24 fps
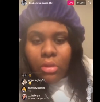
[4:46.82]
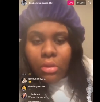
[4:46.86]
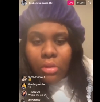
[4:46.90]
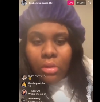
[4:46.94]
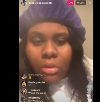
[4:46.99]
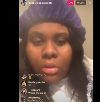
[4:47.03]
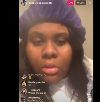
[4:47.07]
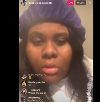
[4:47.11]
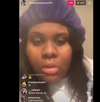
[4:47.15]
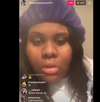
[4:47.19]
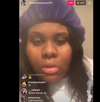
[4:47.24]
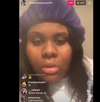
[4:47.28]

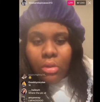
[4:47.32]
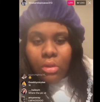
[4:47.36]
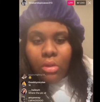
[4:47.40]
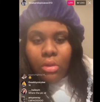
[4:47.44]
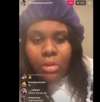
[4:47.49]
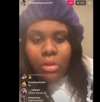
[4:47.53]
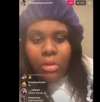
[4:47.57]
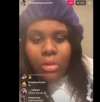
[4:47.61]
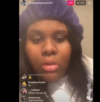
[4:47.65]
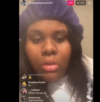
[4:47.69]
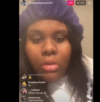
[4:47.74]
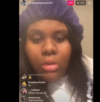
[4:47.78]

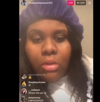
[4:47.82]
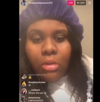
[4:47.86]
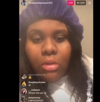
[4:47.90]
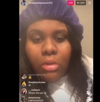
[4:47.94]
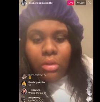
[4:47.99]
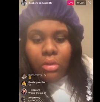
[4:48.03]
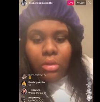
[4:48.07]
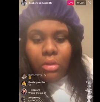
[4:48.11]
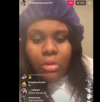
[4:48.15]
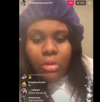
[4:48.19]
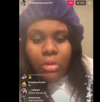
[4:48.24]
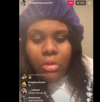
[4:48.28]

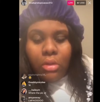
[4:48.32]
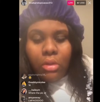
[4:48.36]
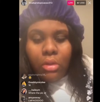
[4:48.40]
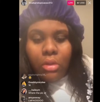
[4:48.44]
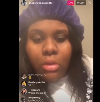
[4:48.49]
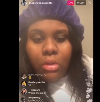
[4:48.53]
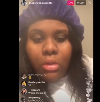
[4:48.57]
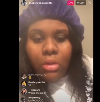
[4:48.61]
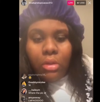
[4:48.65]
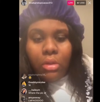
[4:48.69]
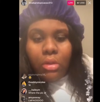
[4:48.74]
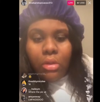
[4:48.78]

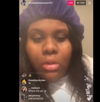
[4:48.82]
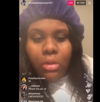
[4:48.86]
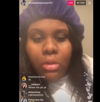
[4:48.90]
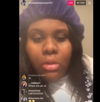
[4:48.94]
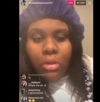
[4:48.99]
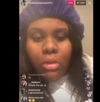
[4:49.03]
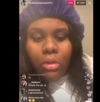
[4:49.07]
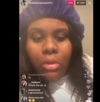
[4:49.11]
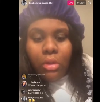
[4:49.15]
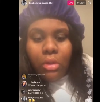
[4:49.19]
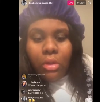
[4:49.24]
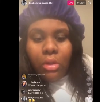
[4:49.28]

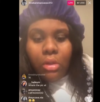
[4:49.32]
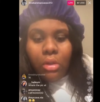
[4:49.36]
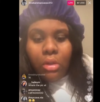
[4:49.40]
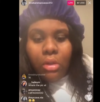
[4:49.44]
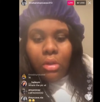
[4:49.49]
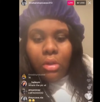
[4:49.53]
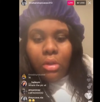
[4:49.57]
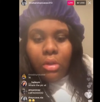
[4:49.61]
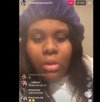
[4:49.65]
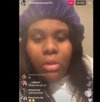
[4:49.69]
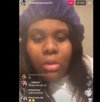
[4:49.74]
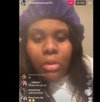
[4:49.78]

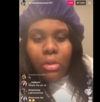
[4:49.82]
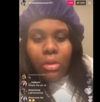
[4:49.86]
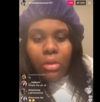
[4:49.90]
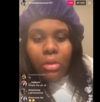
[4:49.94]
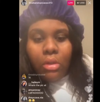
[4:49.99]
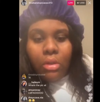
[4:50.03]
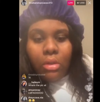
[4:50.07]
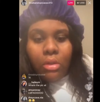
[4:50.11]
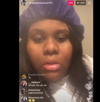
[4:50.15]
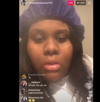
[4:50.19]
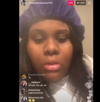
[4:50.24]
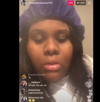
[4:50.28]

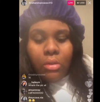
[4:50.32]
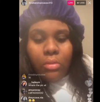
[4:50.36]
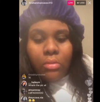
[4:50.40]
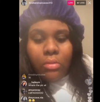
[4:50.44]
(no one is talking)